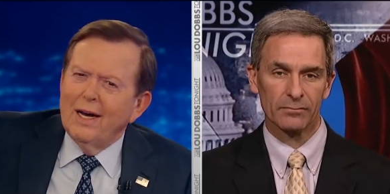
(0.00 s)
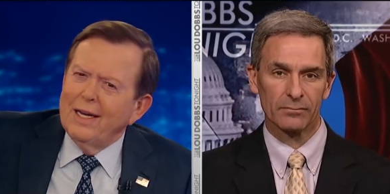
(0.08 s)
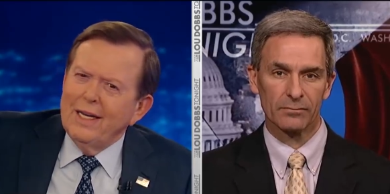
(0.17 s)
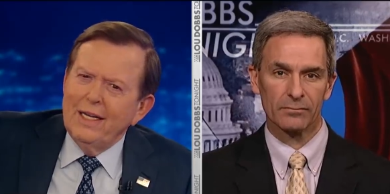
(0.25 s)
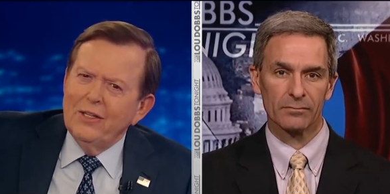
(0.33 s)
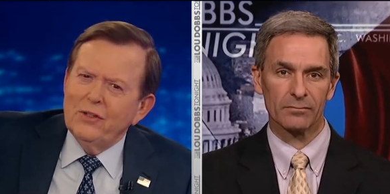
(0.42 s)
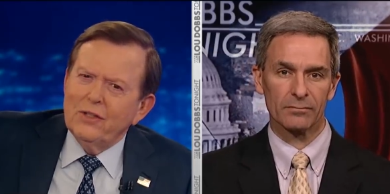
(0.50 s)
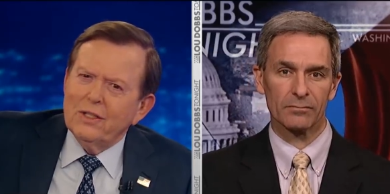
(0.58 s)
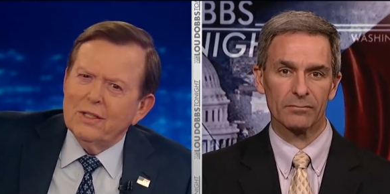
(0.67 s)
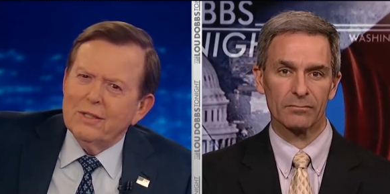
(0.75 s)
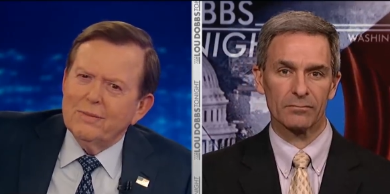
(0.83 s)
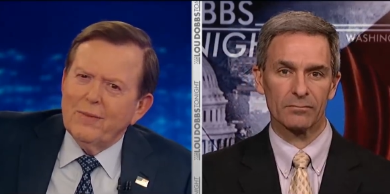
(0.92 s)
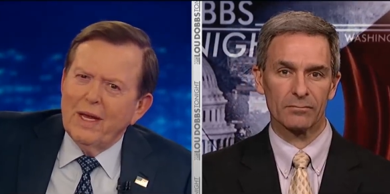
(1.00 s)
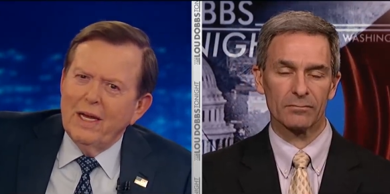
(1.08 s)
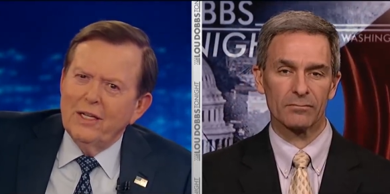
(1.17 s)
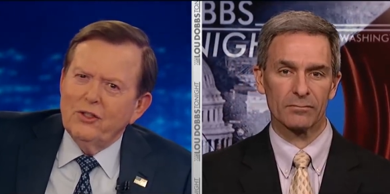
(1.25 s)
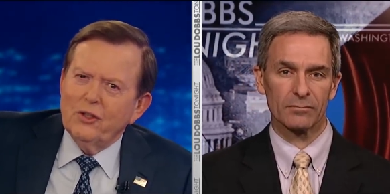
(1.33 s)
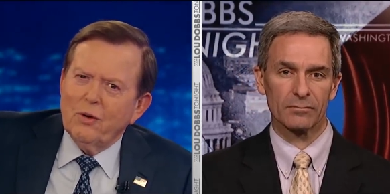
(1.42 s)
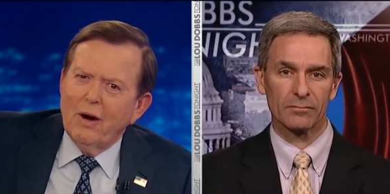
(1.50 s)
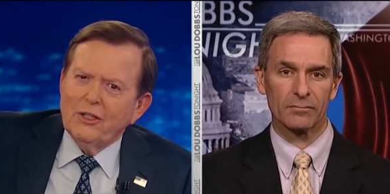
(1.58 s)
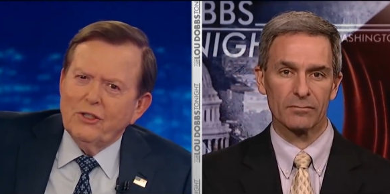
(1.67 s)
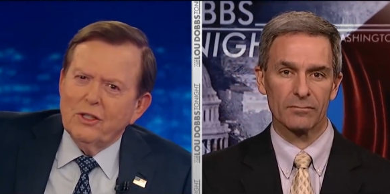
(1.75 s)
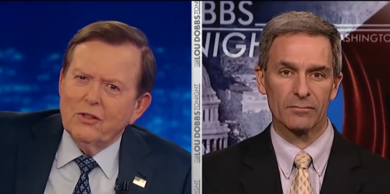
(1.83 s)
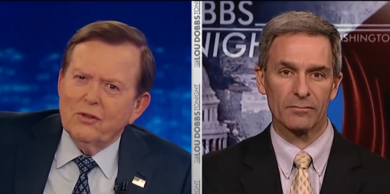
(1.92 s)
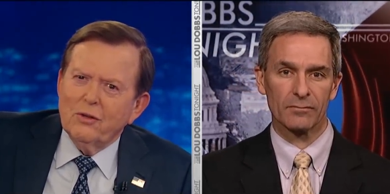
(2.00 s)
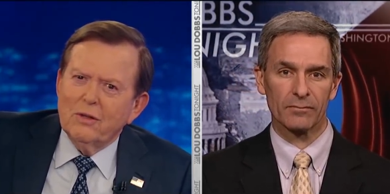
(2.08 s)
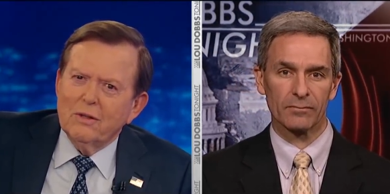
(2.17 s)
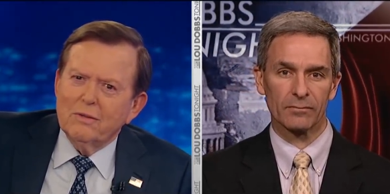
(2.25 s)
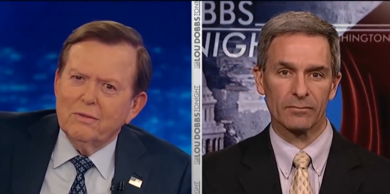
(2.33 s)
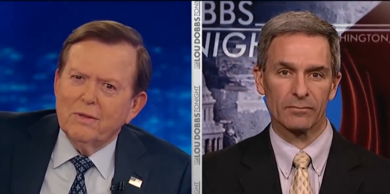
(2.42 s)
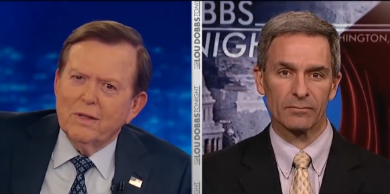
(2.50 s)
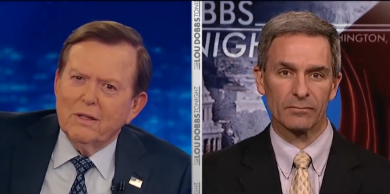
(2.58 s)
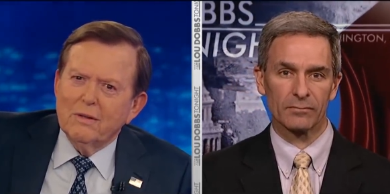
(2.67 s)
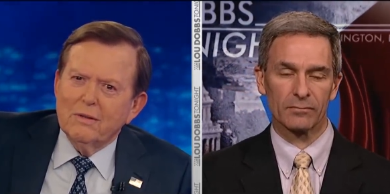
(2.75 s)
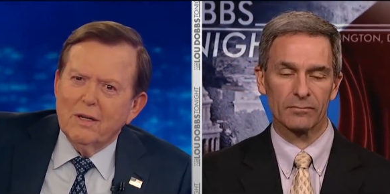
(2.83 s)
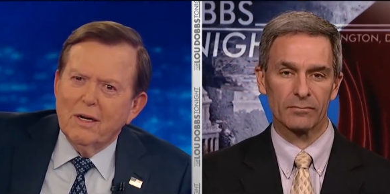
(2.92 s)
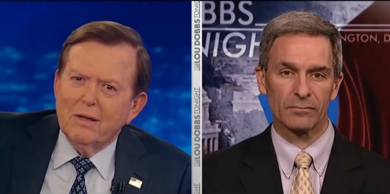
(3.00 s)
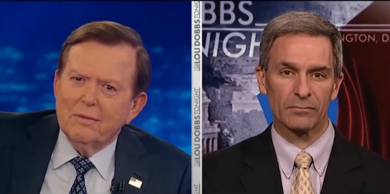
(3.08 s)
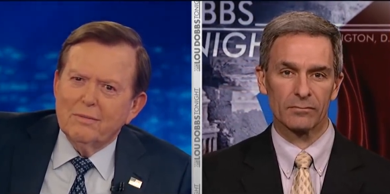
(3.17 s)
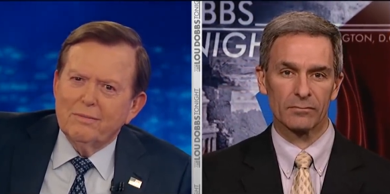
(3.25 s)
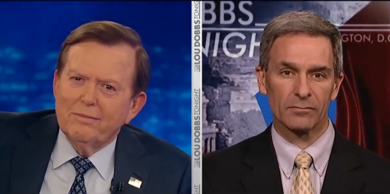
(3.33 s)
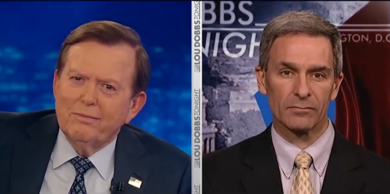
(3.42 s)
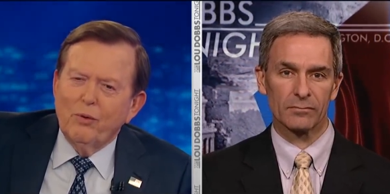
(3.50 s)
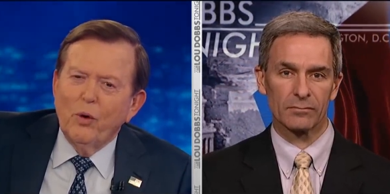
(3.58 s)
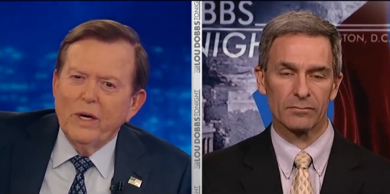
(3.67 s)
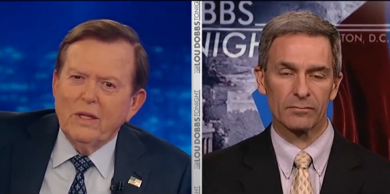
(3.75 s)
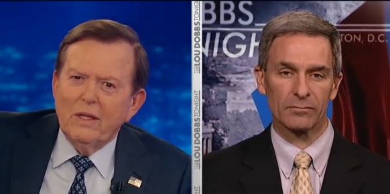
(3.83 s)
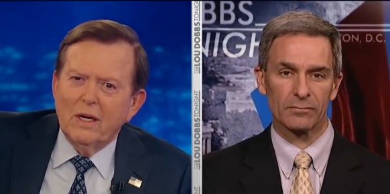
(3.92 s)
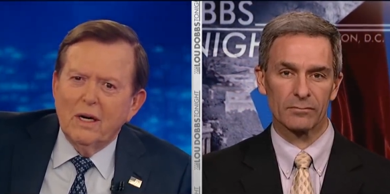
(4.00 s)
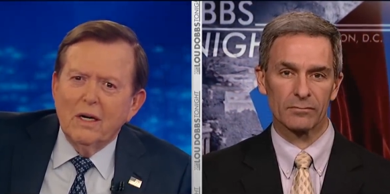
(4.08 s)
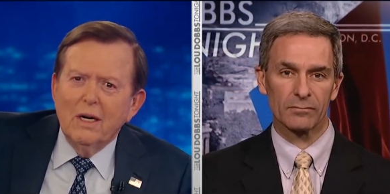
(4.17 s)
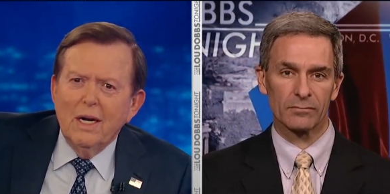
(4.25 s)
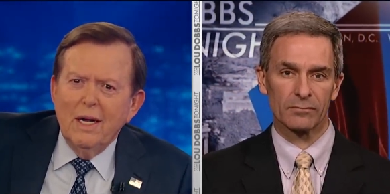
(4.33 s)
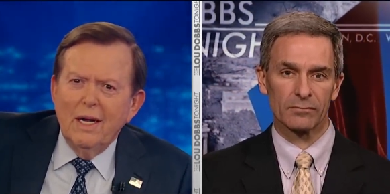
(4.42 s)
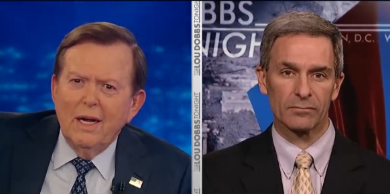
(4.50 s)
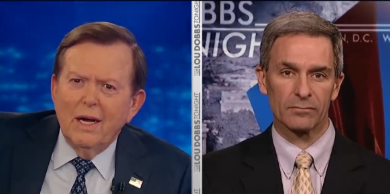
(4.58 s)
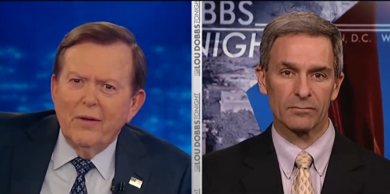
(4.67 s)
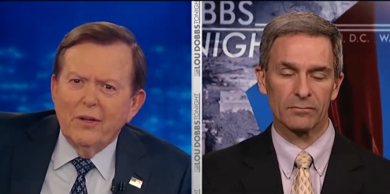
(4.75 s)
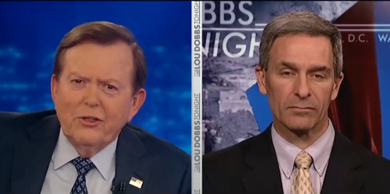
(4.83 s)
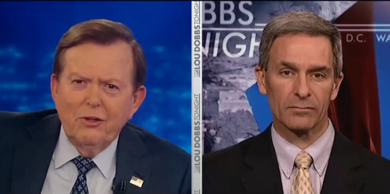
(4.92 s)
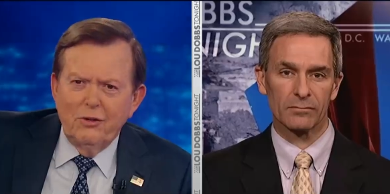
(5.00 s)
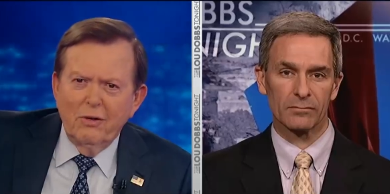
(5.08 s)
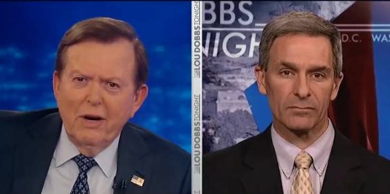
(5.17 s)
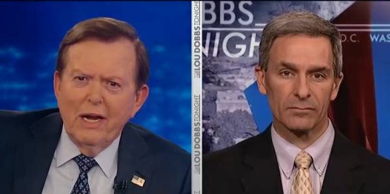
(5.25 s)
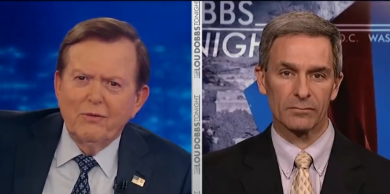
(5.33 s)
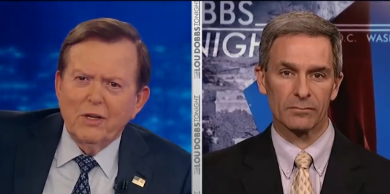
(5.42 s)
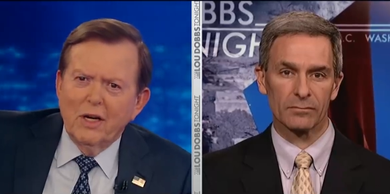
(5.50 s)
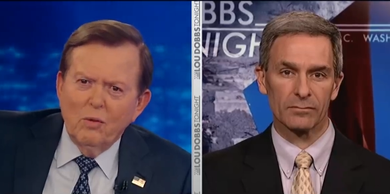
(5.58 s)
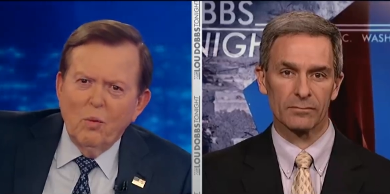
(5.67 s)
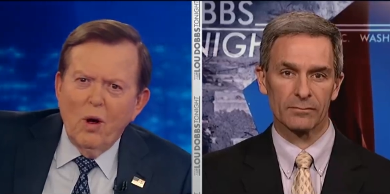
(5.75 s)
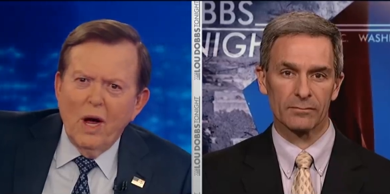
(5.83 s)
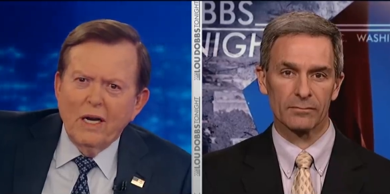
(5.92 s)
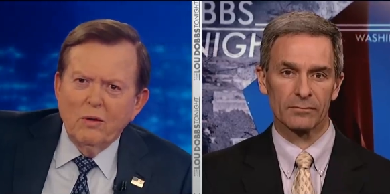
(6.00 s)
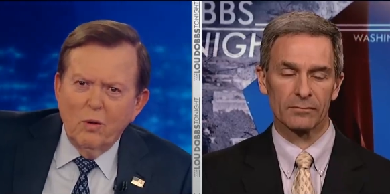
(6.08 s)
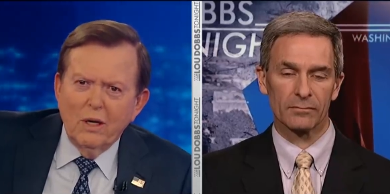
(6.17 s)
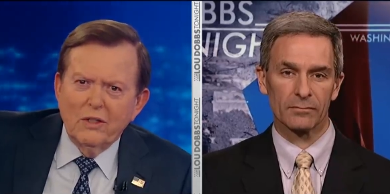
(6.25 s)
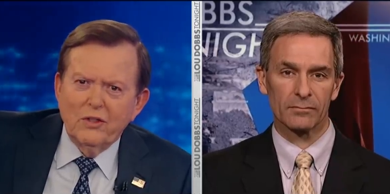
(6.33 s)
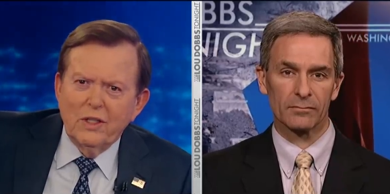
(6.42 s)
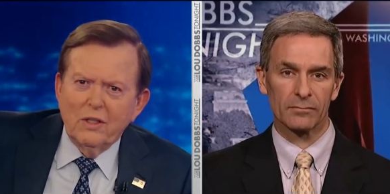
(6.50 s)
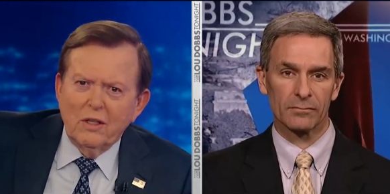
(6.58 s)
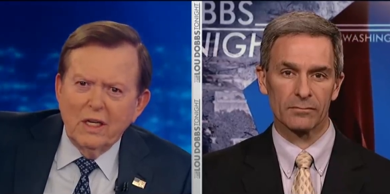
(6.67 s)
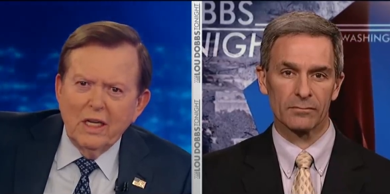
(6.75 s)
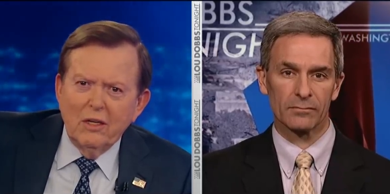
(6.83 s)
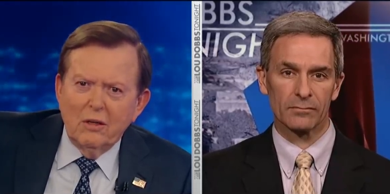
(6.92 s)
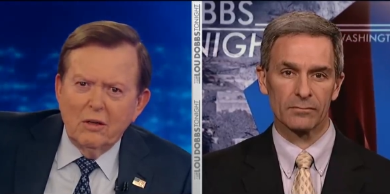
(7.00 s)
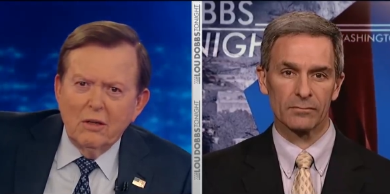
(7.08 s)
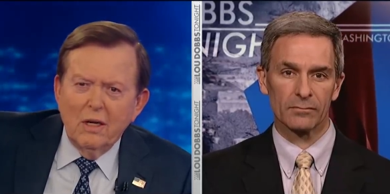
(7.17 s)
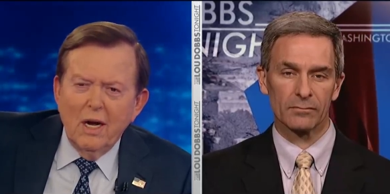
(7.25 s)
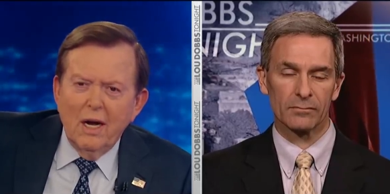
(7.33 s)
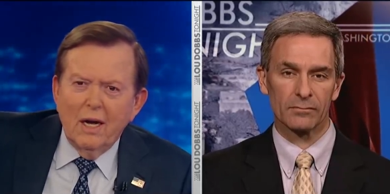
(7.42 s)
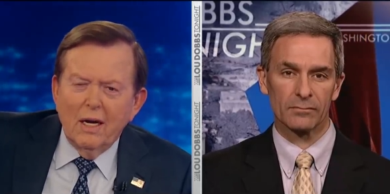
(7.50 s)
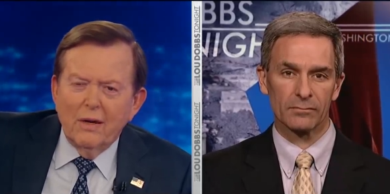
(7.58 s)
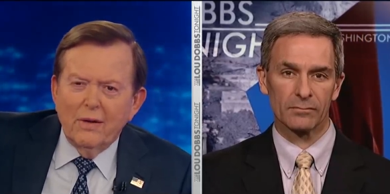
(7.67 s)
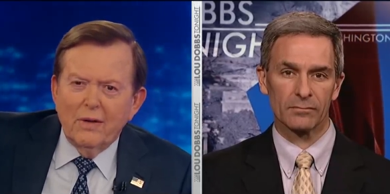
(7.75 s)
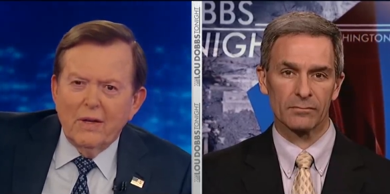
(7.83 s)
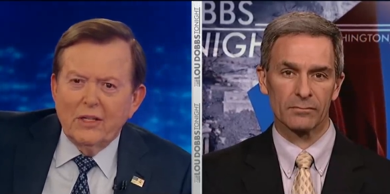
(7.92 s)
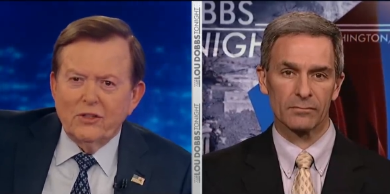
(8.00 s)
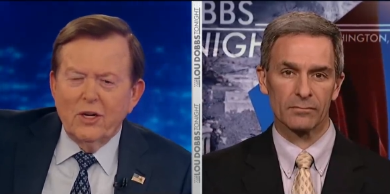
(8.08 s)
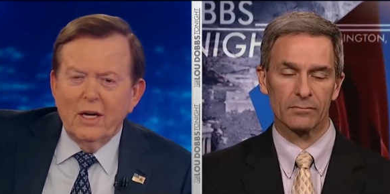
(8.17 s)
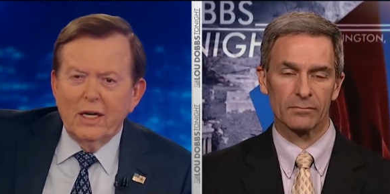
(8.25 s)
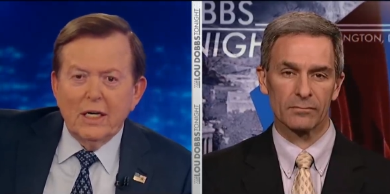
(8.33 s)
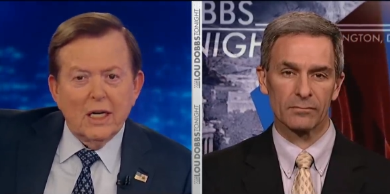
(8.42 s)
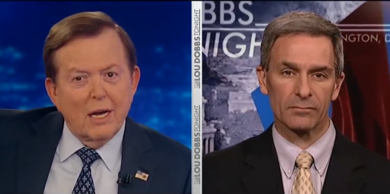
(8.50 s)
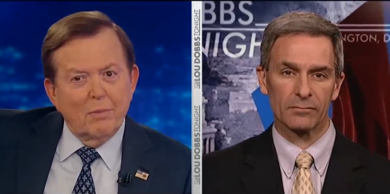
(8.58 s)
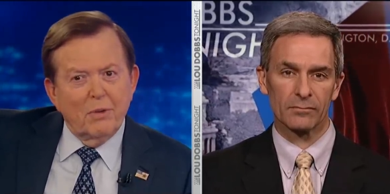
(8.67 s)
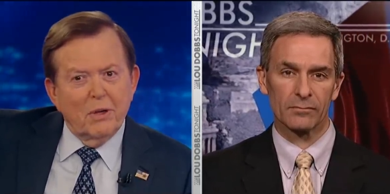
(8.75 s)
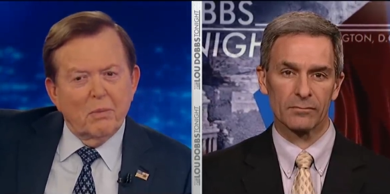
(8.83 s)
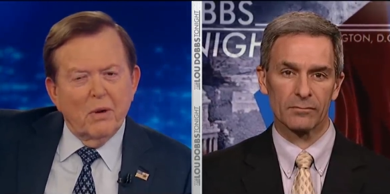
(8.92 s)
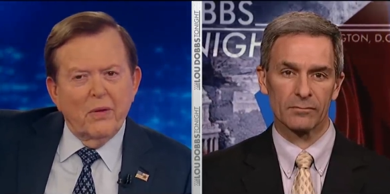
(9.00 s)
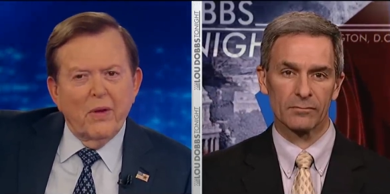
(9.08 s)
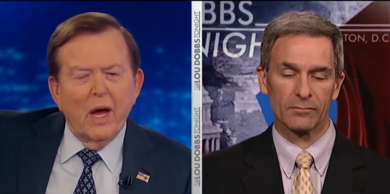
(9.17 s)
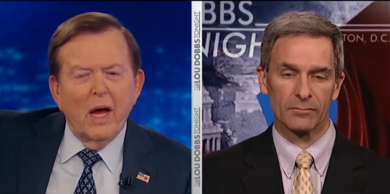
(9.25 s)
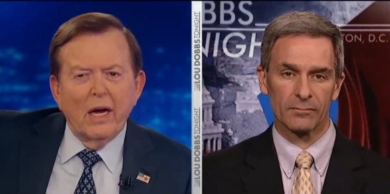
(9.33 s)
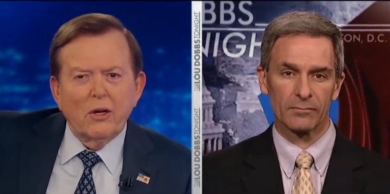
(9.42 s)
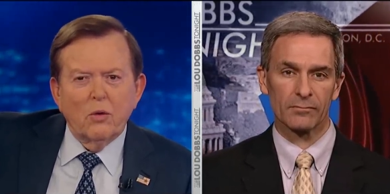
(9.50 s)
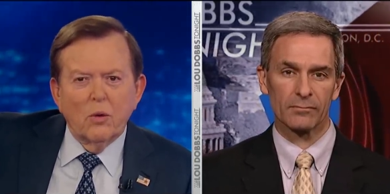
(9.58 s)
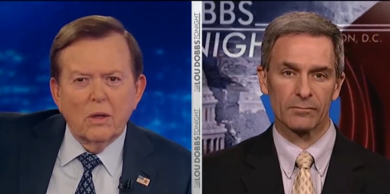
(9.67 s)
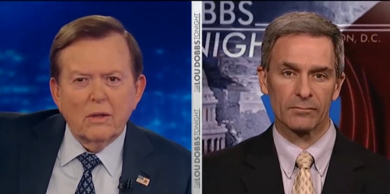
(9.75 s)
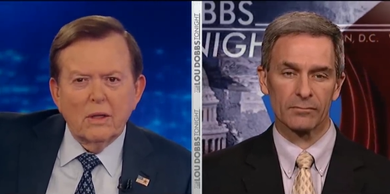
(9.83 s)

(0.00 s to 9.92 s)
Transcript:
Speaker 1: his head-scratching sort of point there that you don't have to unwind what is illegal, that's not incumbent upon the high court.